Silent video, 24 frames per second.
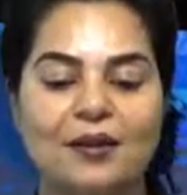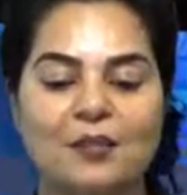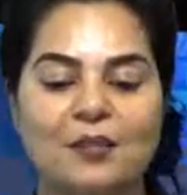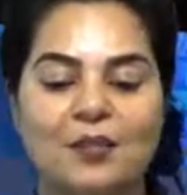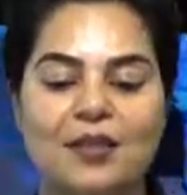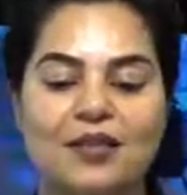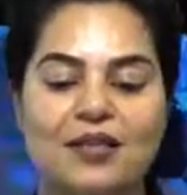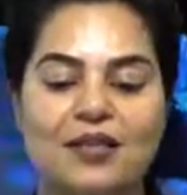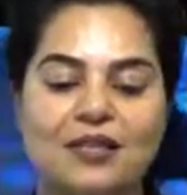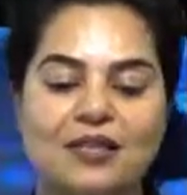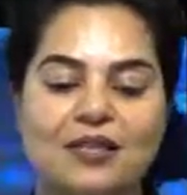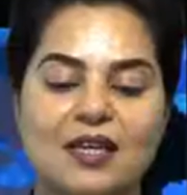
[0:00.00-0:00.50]

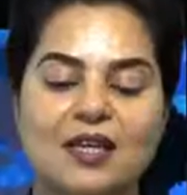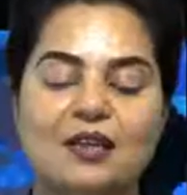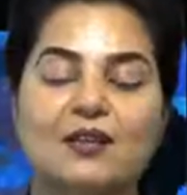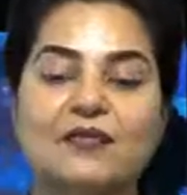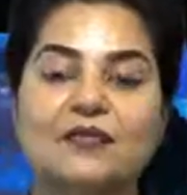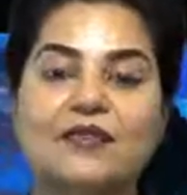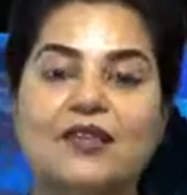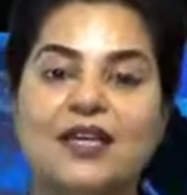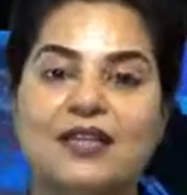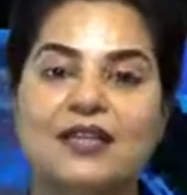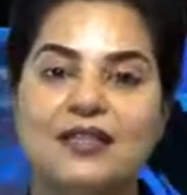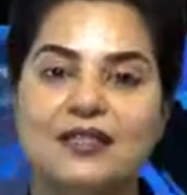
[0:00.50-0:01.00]
but the son of
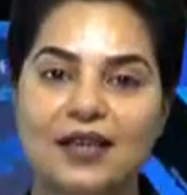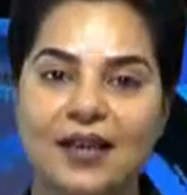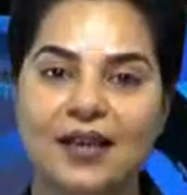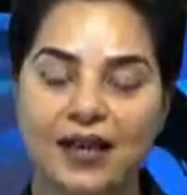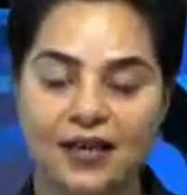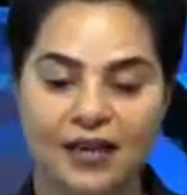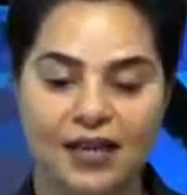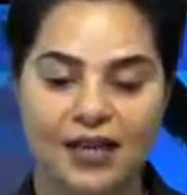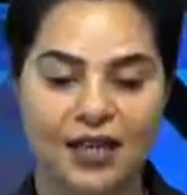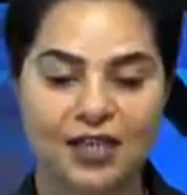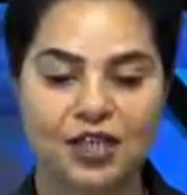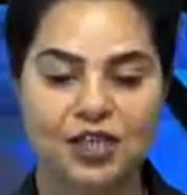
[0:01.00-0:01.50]
the entire
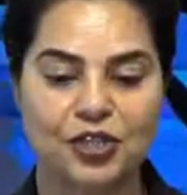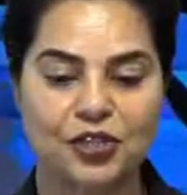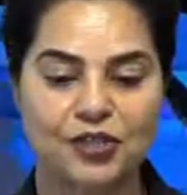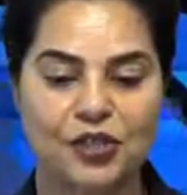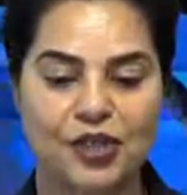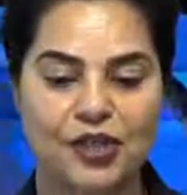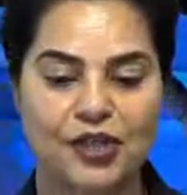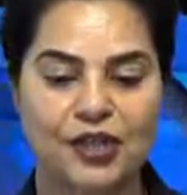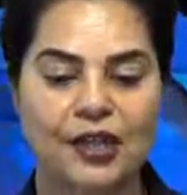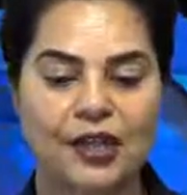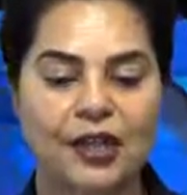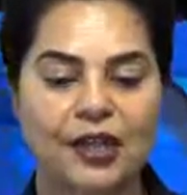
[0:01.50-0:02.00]

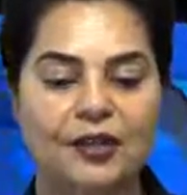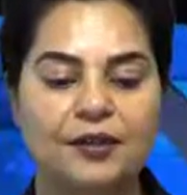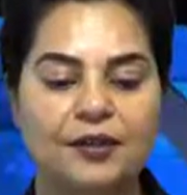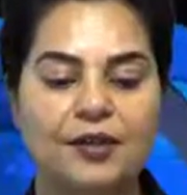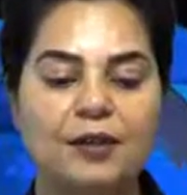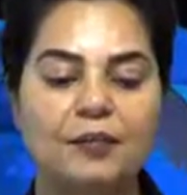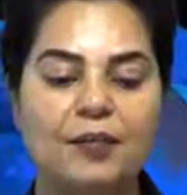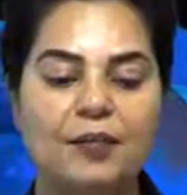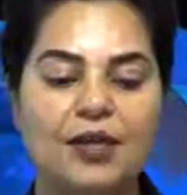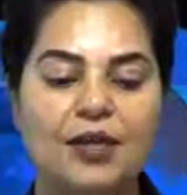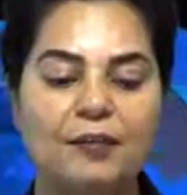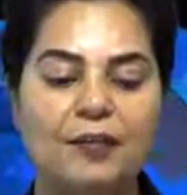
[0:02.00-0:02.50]
country,"
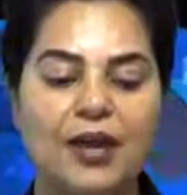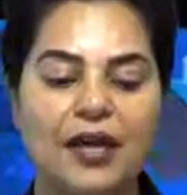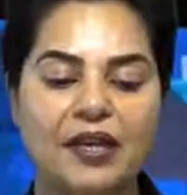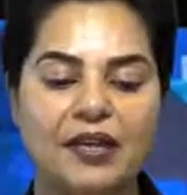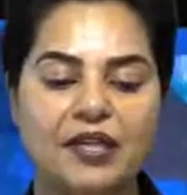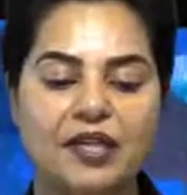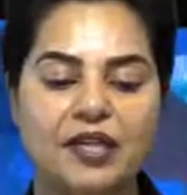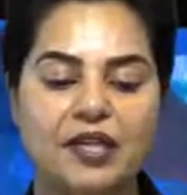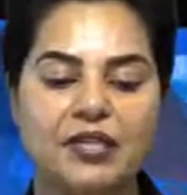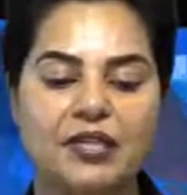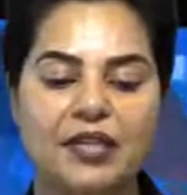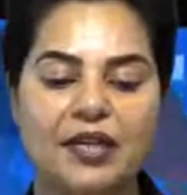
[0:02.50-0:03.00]
Nirmala
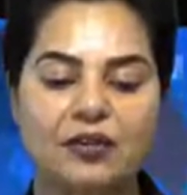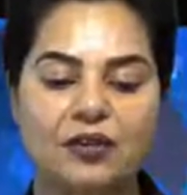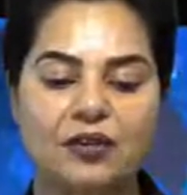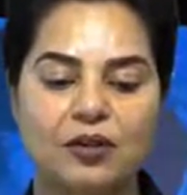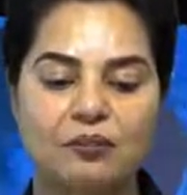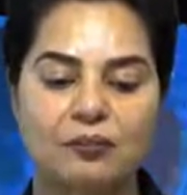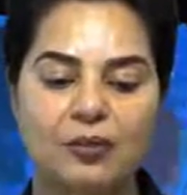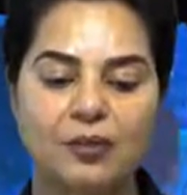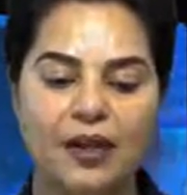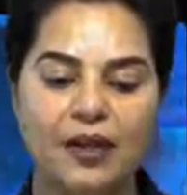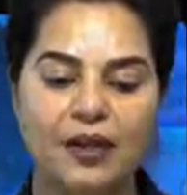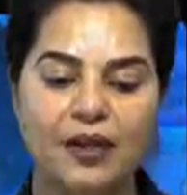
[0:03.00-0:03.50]
Banerjee said
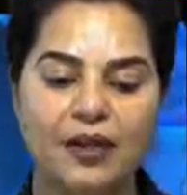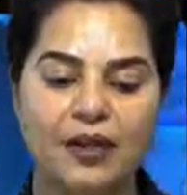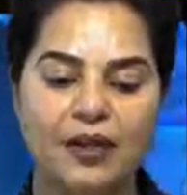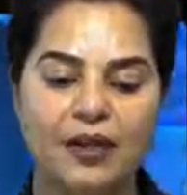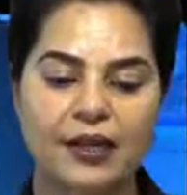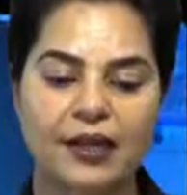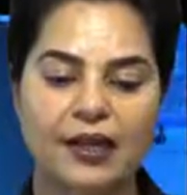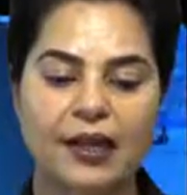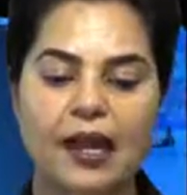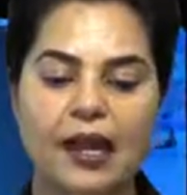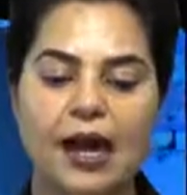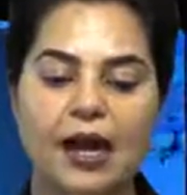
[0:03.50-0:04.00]
on
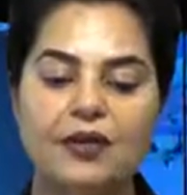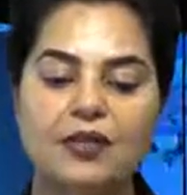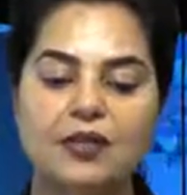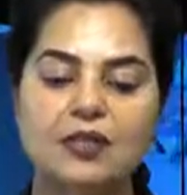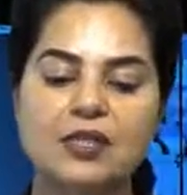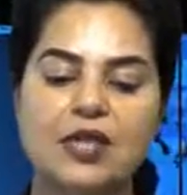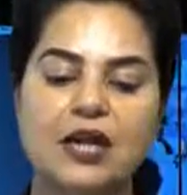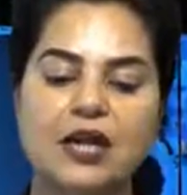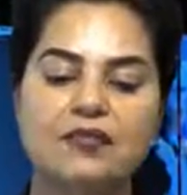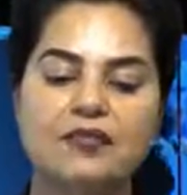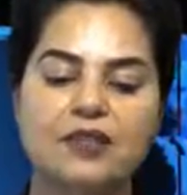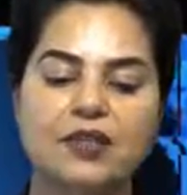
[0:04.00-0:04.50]
Monday,
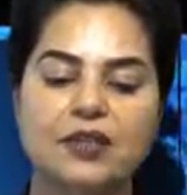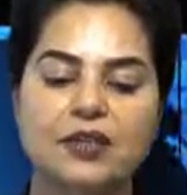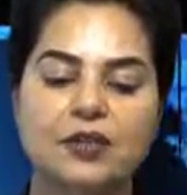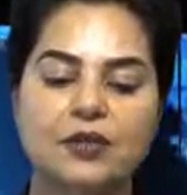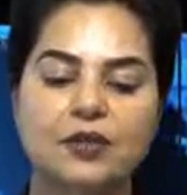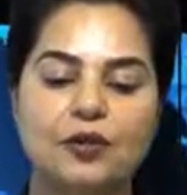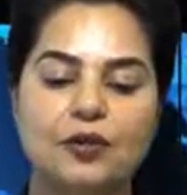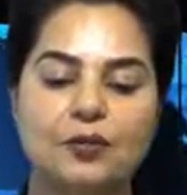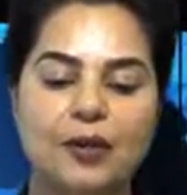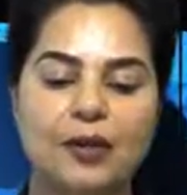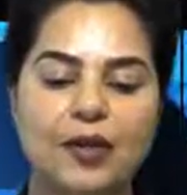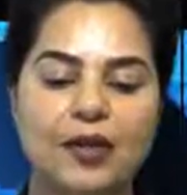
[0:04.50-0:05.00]
hours after the
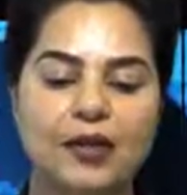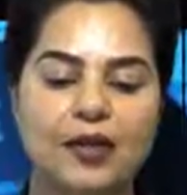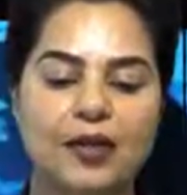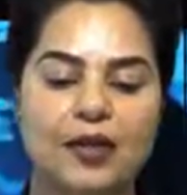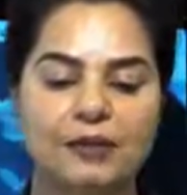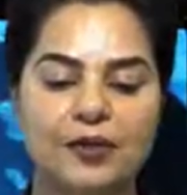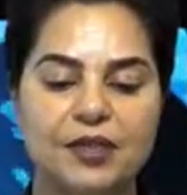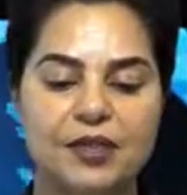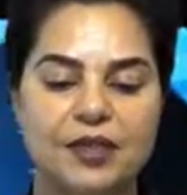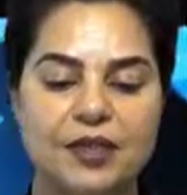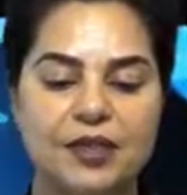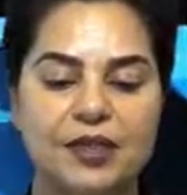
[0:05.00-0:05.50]
Nobel
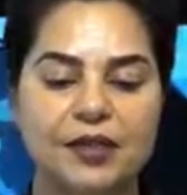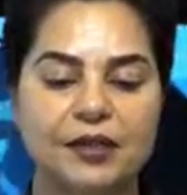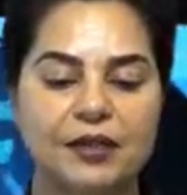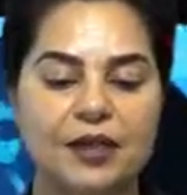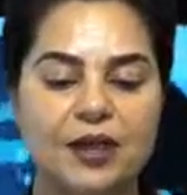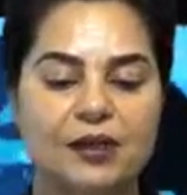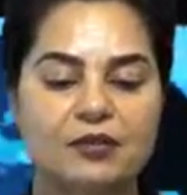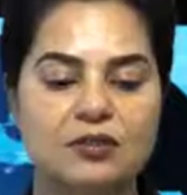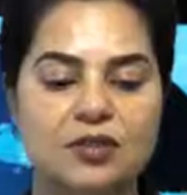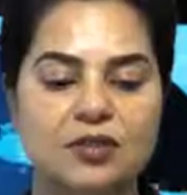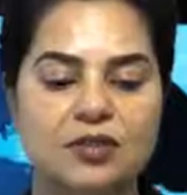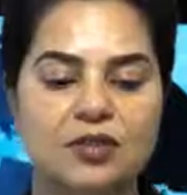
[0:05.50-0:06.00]
Committee
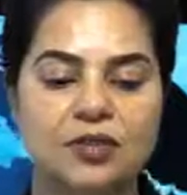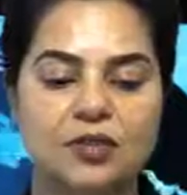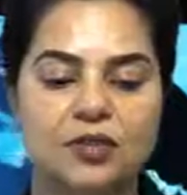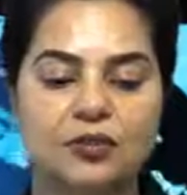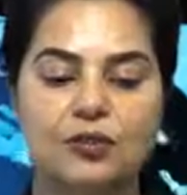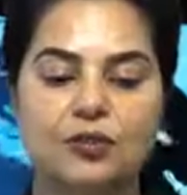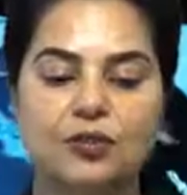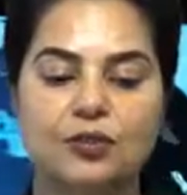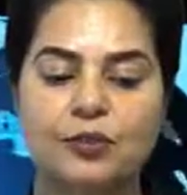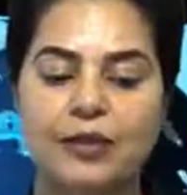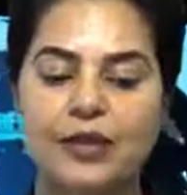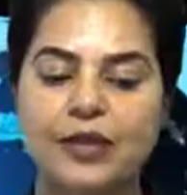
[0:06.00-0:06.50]
announced the
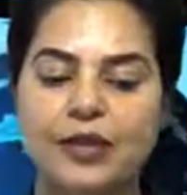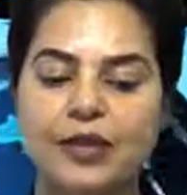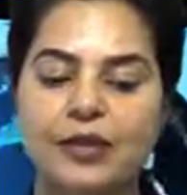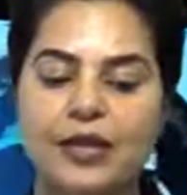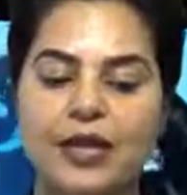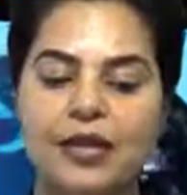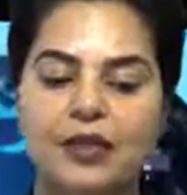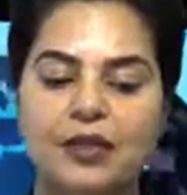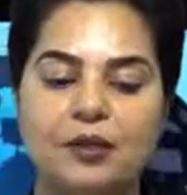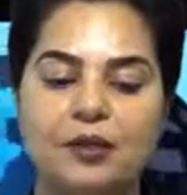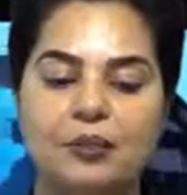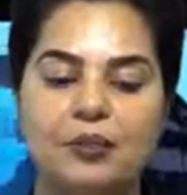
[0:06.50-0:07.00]

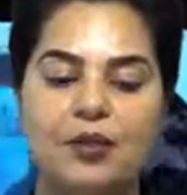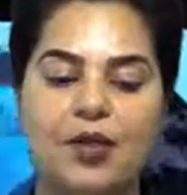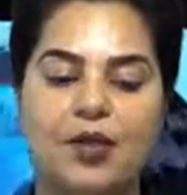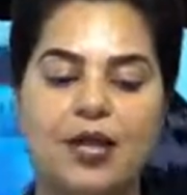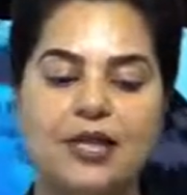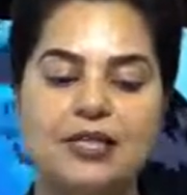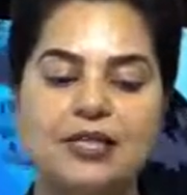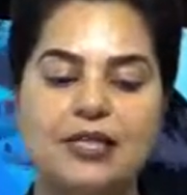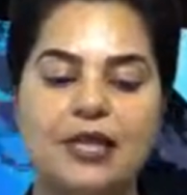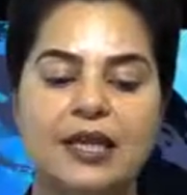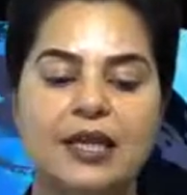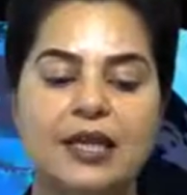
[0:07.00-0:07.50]
2019
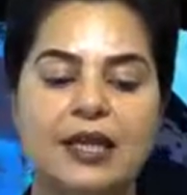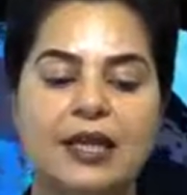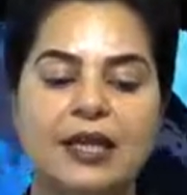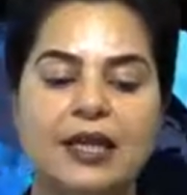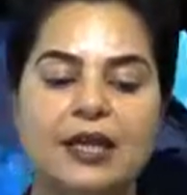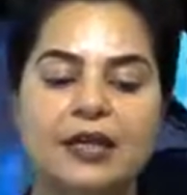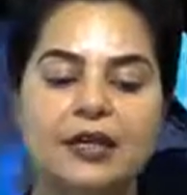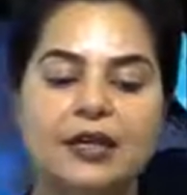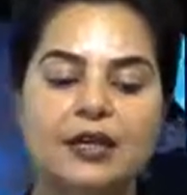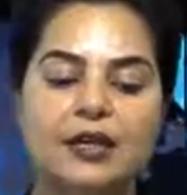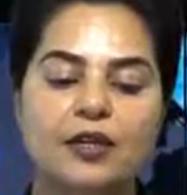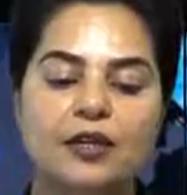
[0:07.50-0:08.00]
prize
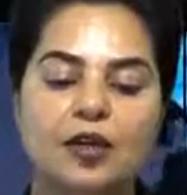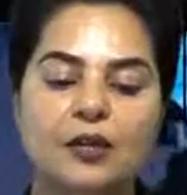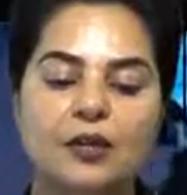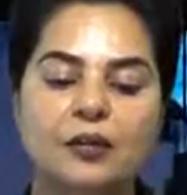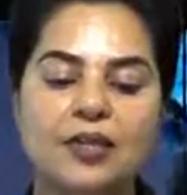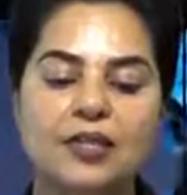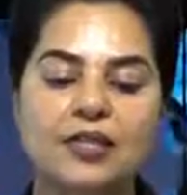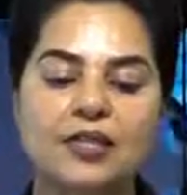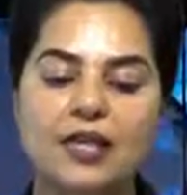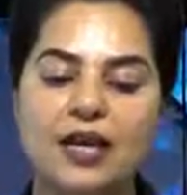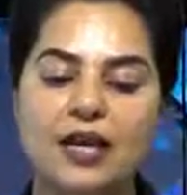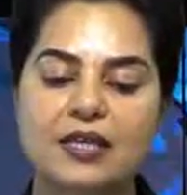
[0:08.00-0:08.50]
in
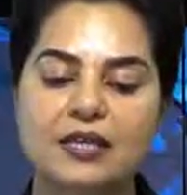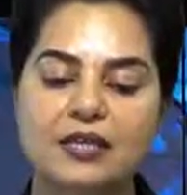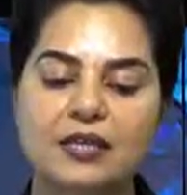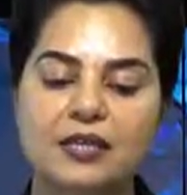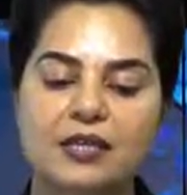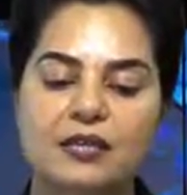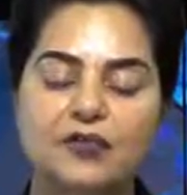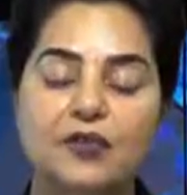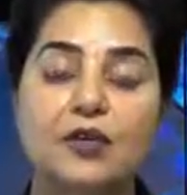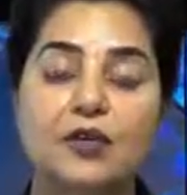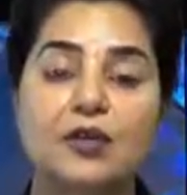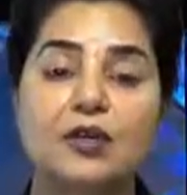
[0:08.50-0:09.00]
economic
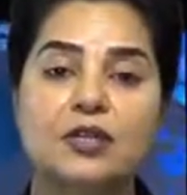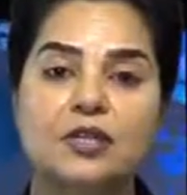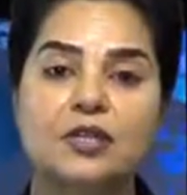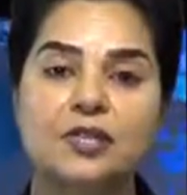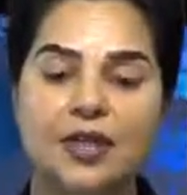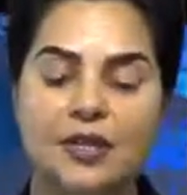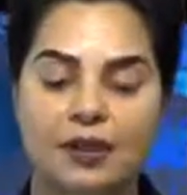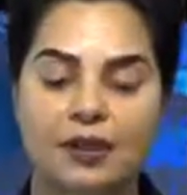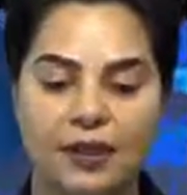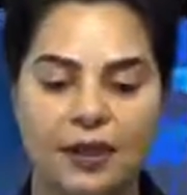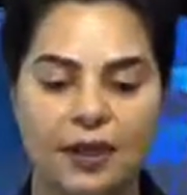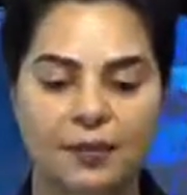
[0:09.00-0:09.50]
sciences for her
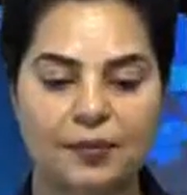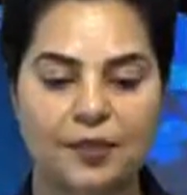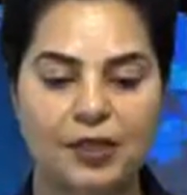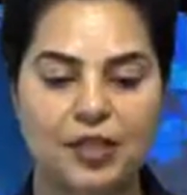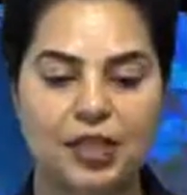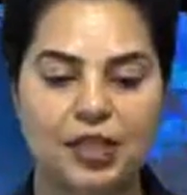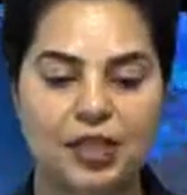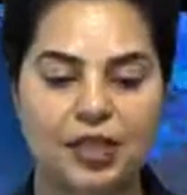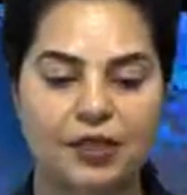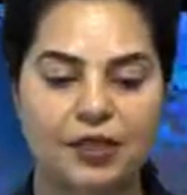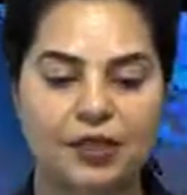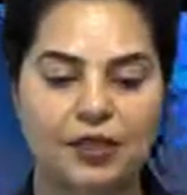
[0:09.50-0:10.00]
son
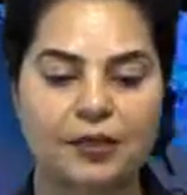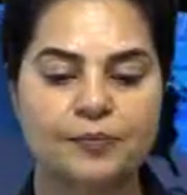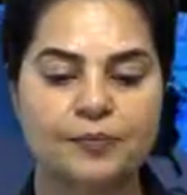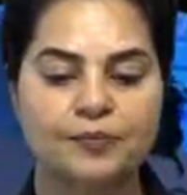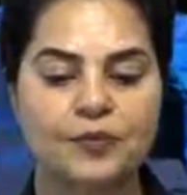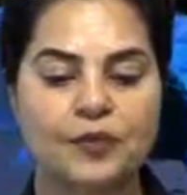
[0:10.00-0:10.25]
Abhijit,